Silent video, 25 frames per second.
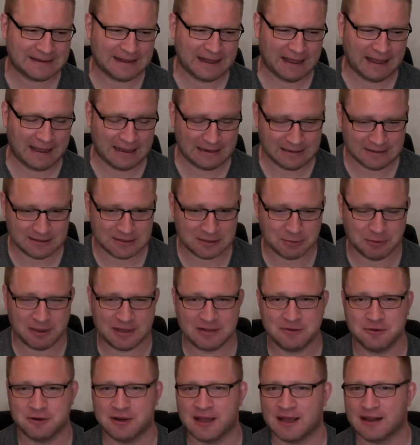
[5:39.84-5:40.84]
And so I
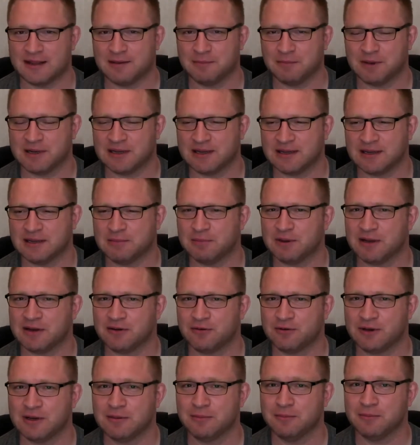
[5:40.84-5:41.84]
do that in my
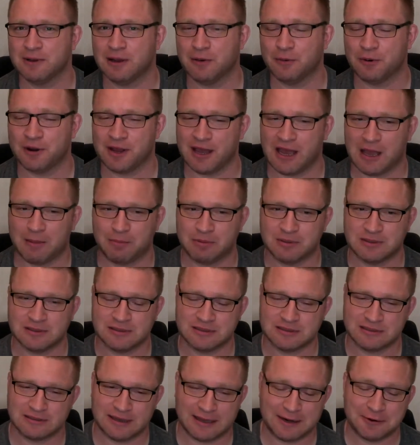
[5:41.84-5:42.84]
dream, and what
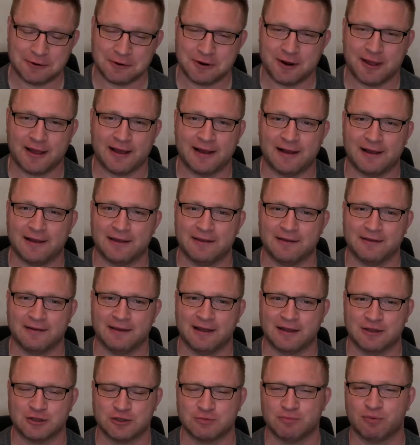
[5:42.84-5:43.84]
happens, I don't die.
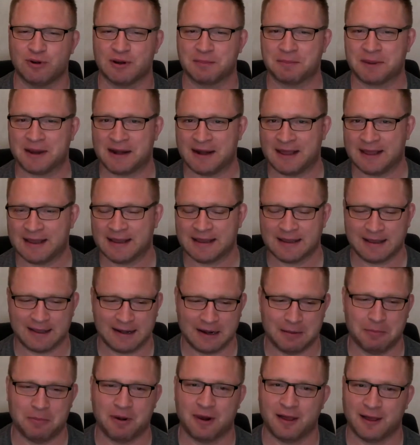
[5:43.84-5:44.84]
I just break my neck and
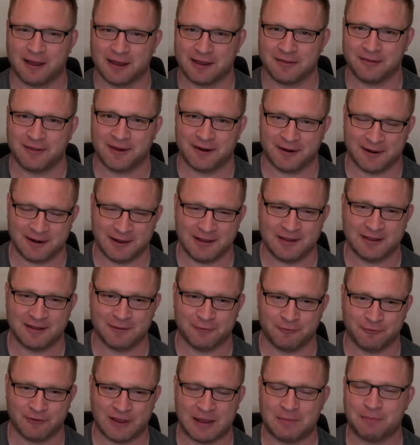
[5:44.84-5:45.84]
I'm lying there, and then the
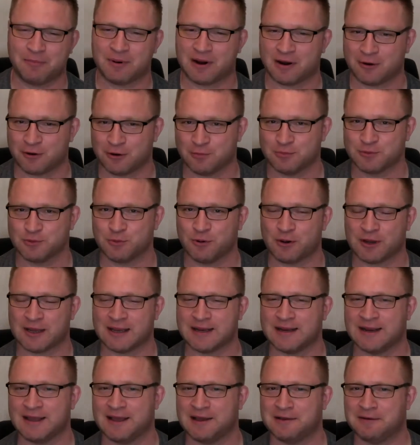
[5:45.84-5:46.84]
vampire comes walking
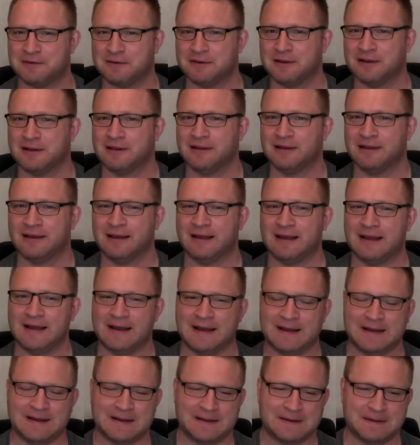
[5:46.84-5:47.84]
down
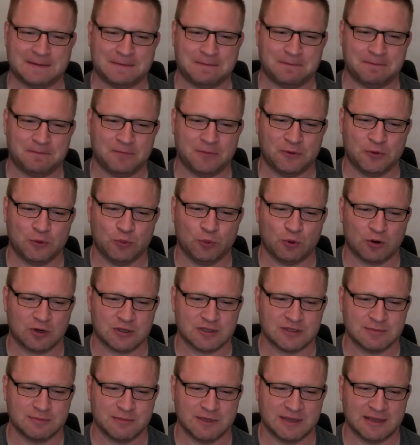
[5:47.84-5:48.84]

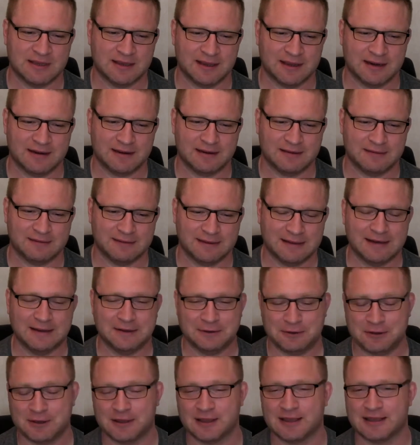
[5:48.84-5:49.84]
towards me, and you
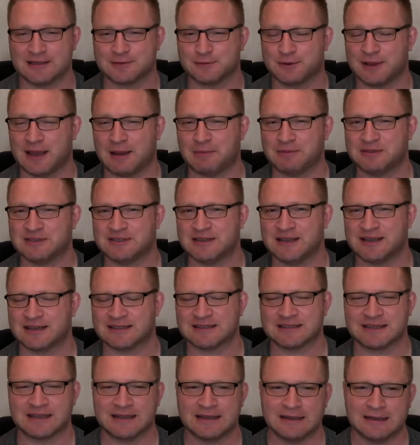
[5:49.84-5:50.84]
can guess what happens
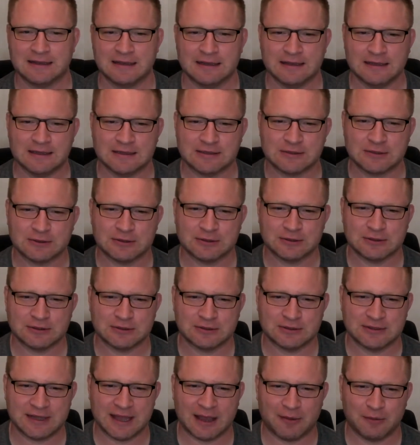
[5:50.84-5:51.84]
next. So
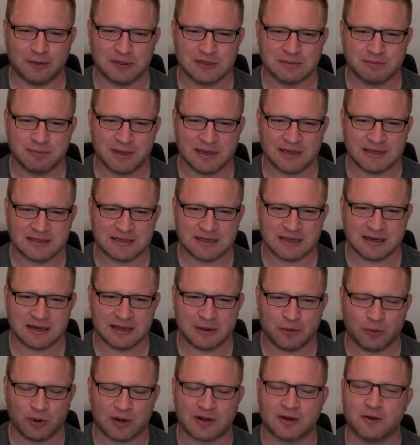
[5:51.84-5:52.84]
that was basically
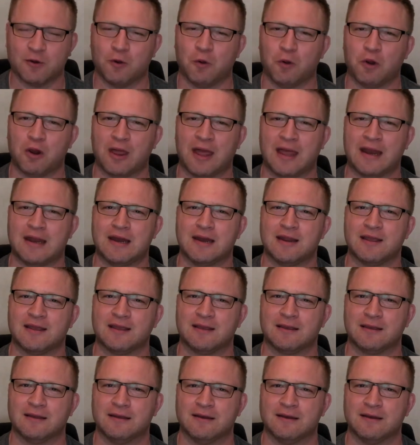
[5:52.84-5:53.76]
where the whole ending